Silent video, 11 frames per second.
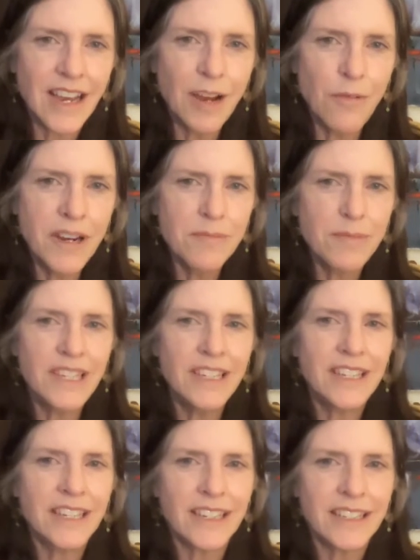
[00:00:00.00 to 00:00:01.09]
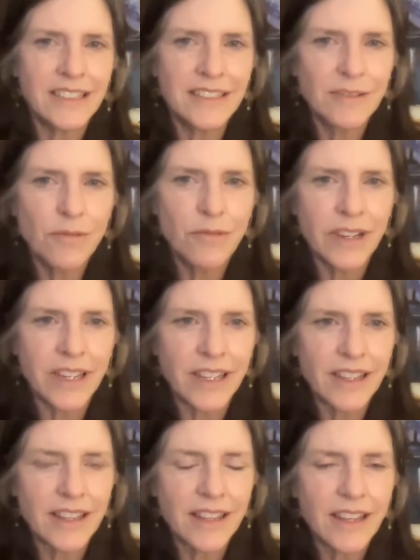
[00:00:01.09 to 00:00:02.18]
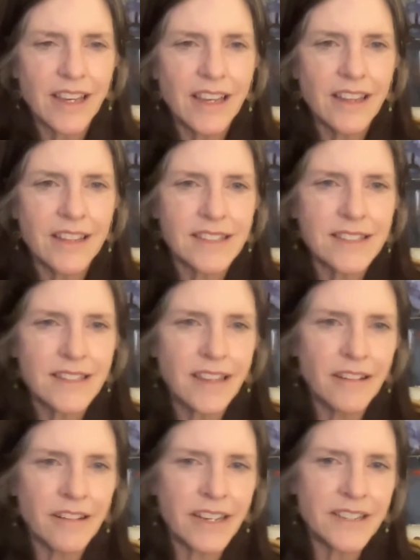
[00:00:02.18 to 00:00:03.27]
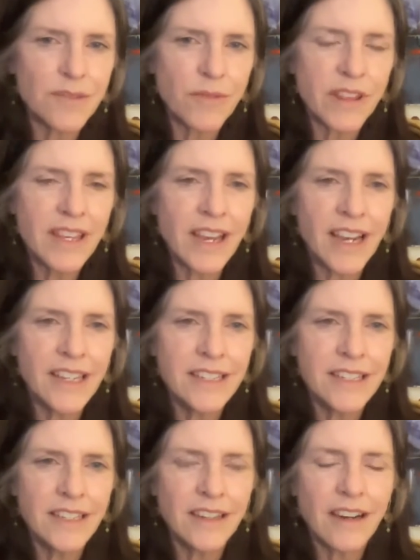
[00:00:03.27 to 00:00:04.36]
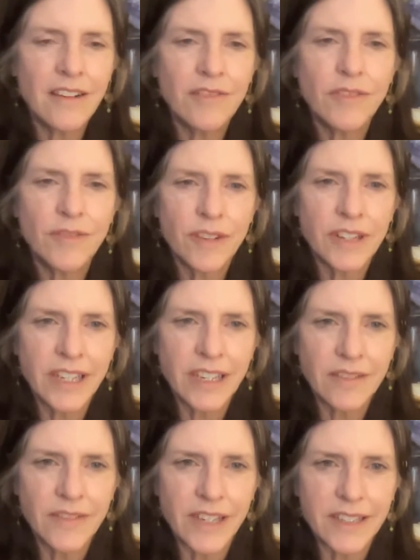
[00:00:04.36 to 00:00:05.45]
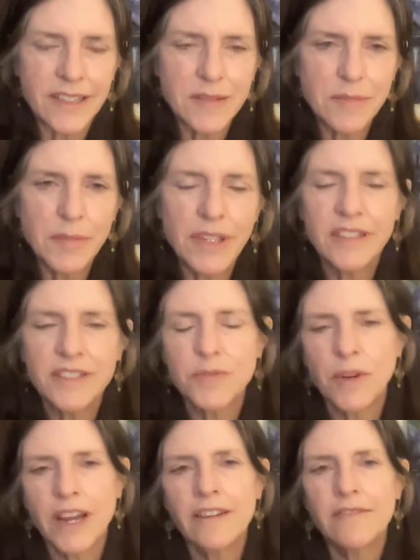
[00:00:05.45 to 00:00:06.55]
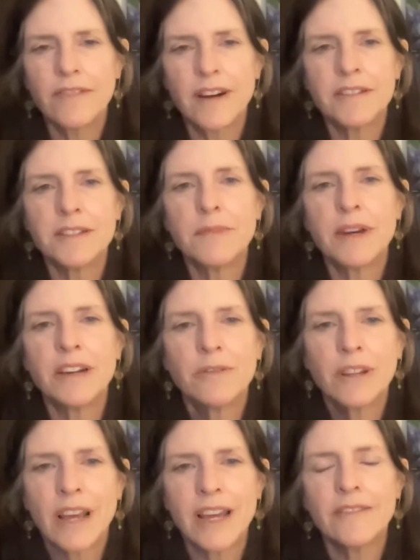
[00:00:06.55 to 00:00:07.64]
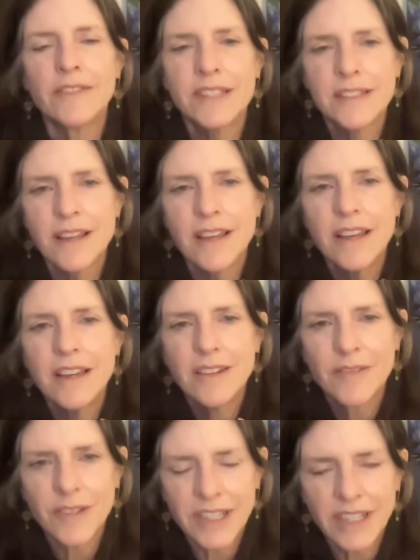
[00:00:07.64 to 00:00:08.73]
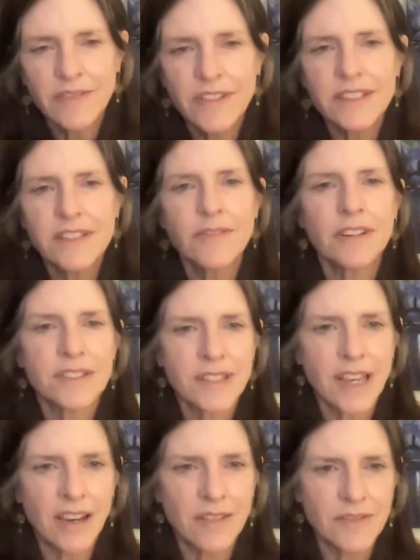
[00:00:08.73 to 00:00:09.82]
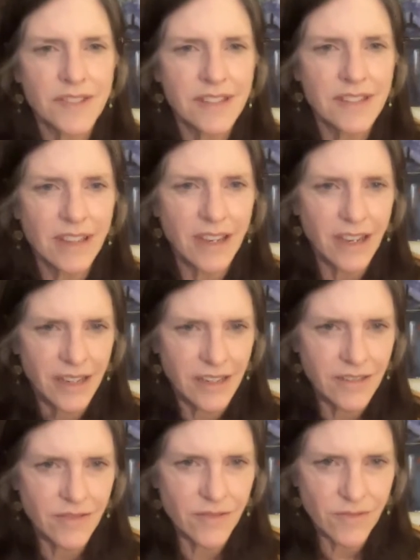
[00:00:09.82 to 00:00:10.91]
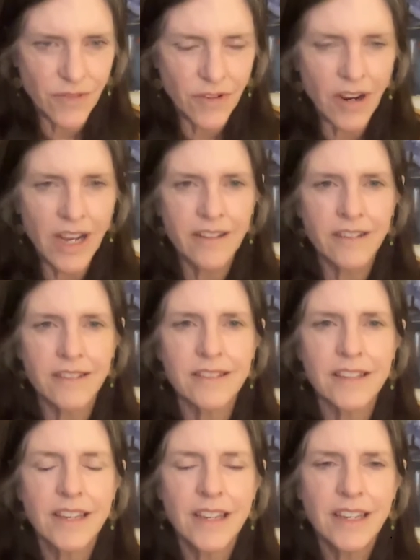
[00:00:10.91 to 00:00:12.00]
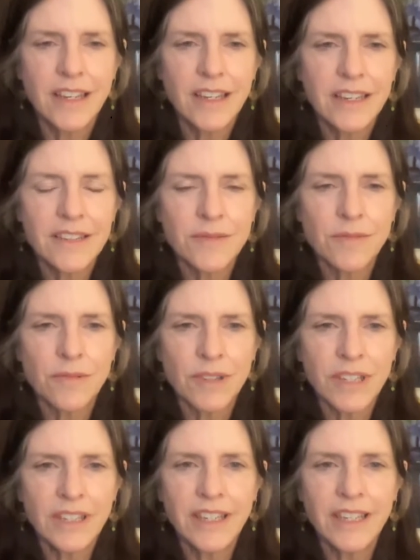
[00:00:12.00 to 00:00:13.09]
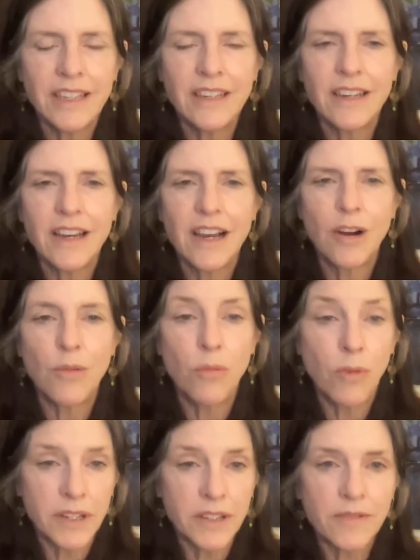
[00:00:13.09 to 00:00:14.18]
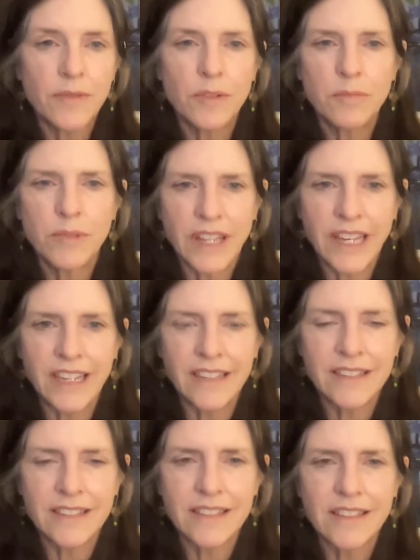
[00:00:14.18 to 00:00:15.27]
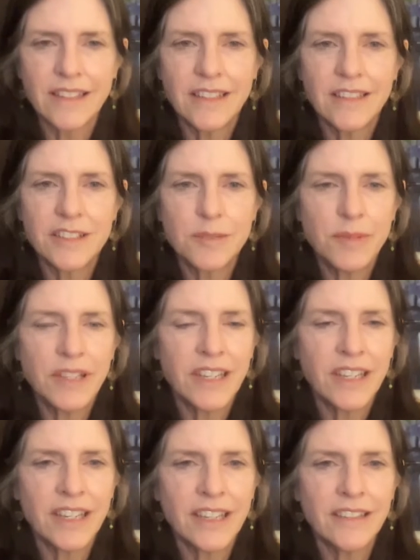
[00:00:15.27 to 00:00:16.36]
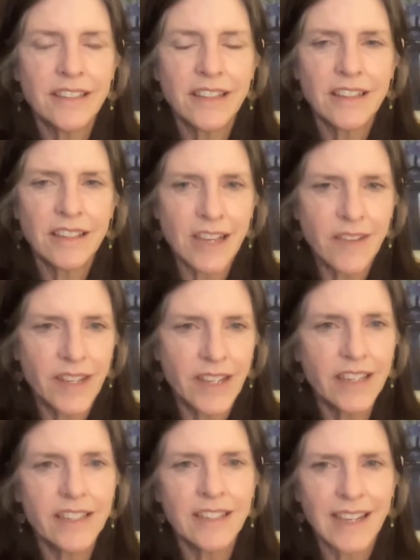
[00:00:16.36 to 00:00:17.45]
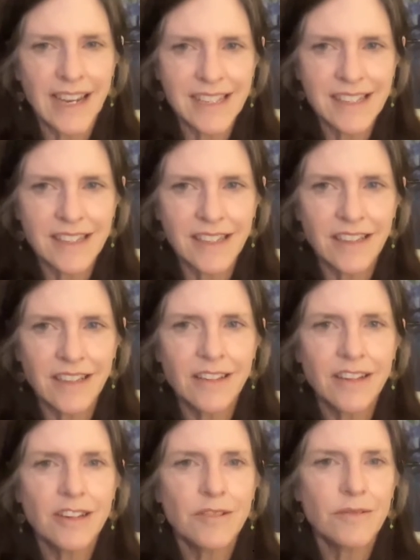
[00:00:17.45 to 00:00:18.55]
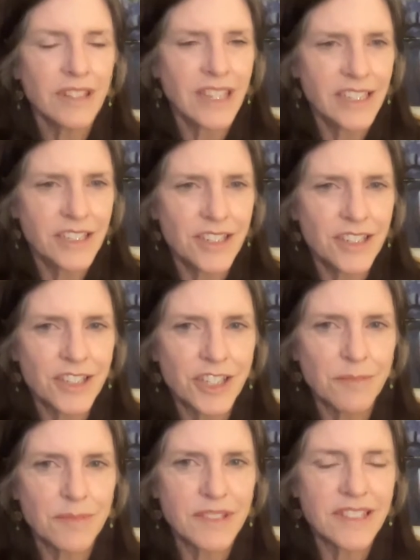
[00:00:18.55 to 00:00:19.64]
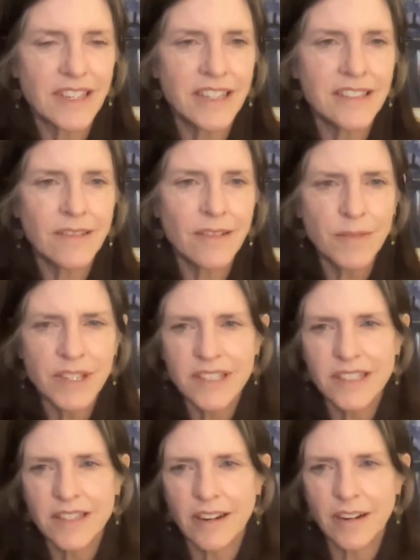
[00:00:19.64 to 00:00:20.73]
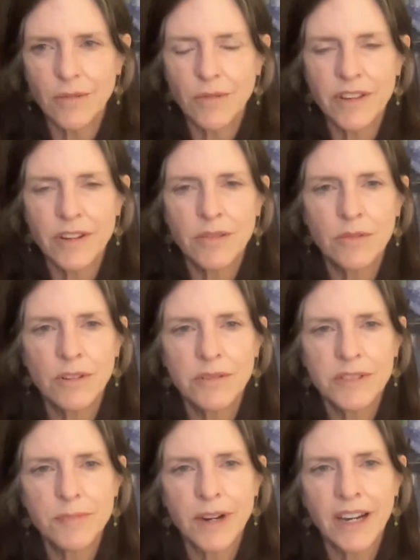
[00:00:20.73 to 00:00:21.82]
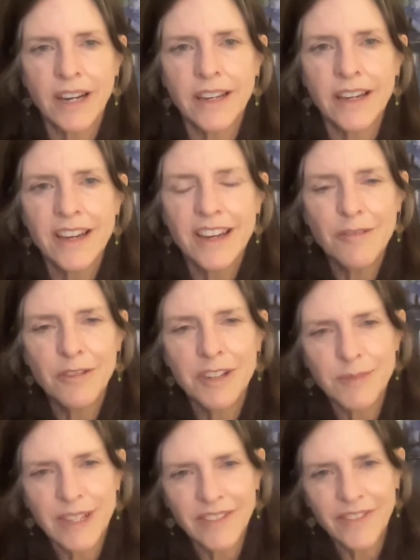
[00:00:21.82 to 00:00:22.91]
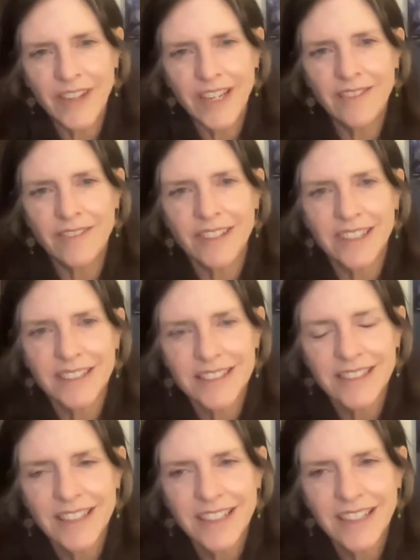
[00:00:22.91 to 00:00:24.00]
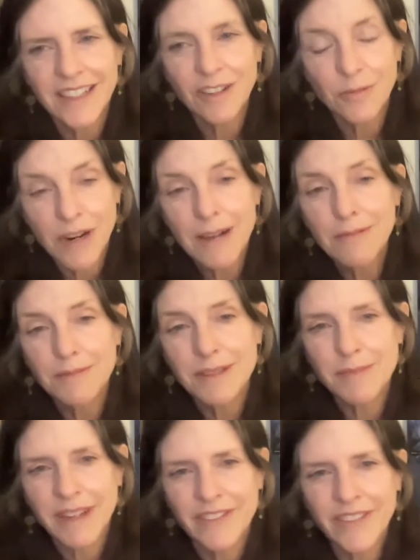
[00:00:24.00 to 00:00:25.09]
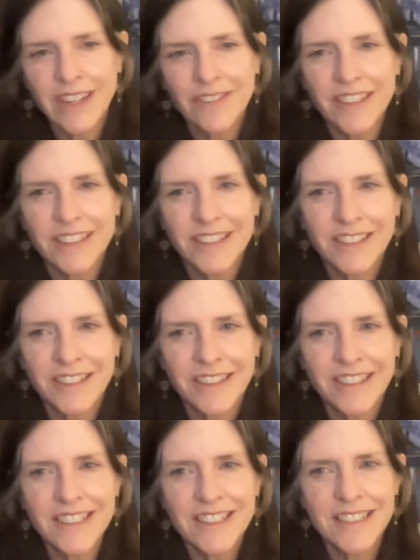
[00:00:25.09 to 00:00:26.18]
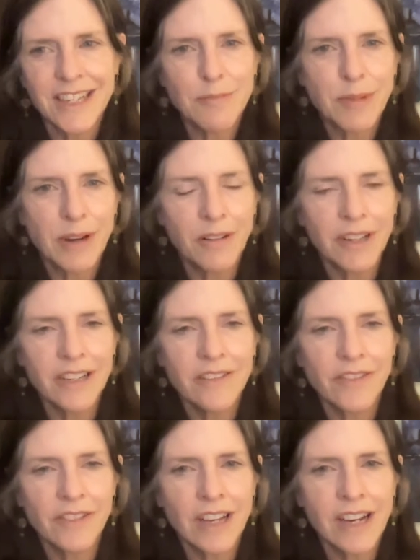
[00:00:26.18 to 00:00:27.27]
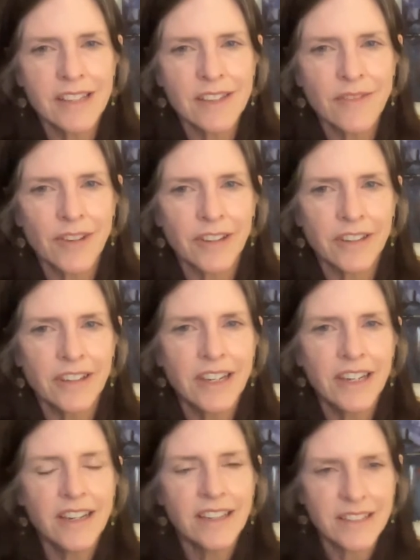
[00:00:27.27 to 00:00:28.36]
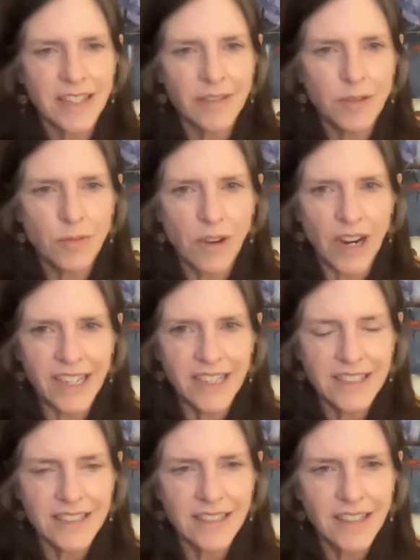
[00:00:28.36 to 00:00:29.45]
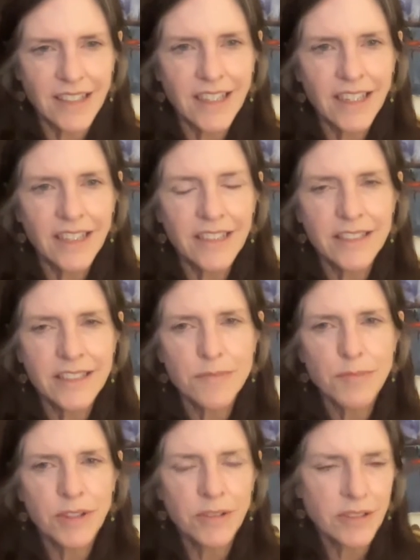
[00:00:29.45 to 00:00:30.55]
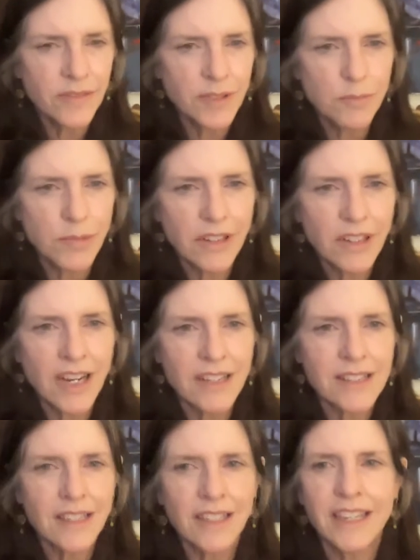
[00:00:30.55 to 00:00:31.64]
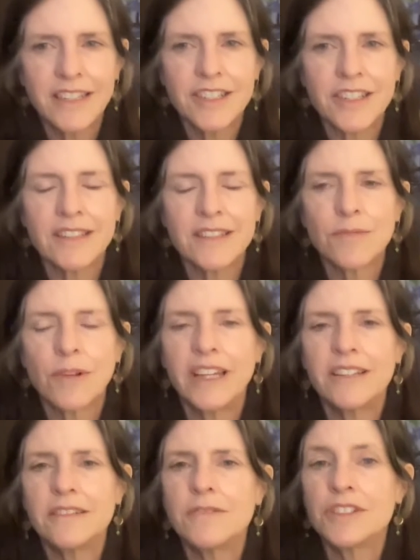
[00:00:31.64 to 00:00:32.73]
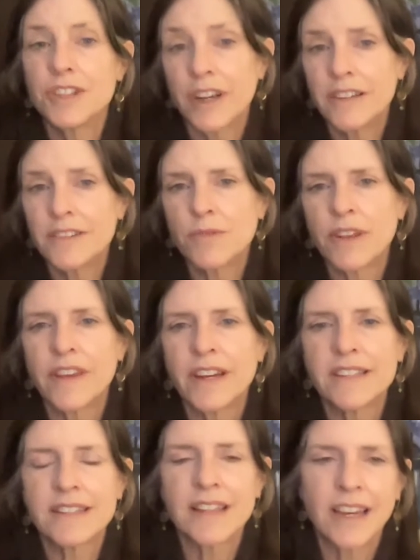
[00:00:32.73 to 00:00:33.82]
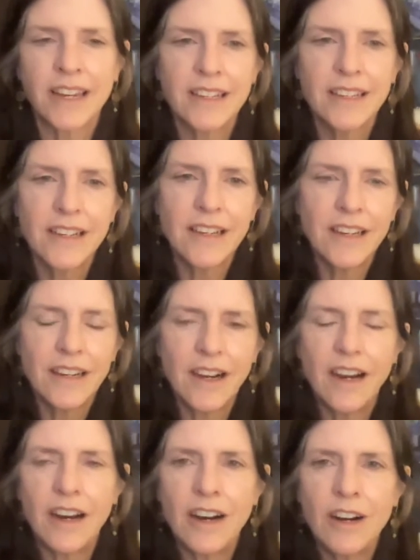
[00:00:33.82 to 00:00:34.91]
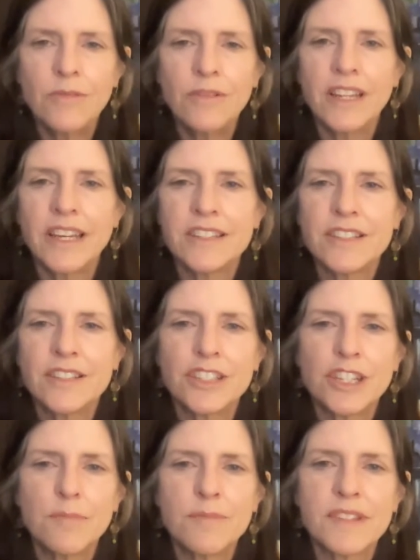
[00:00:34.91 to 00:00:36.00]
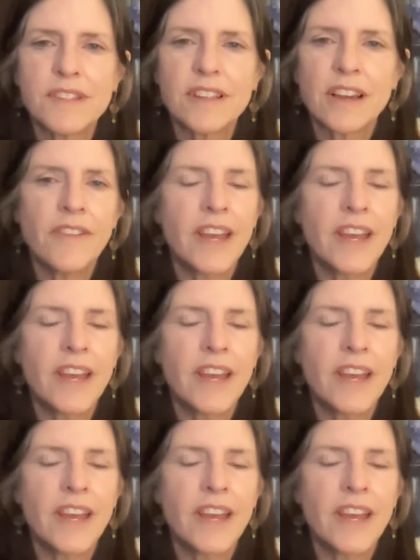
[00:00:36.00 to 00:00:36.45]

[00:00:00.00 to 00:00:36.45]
I want to begin with this series with the idea of forgiveness, because what I have found in my own life is forgiveness of ourselves and for others is really a wonderful place to begin loving and lasting relationships. And so I'm going to start with a quote by one of my favorite, or probably my favorite current day poet and philosopher, David Whyte. In his beautiful book, Consolations, Whyte shares with us that all relationships of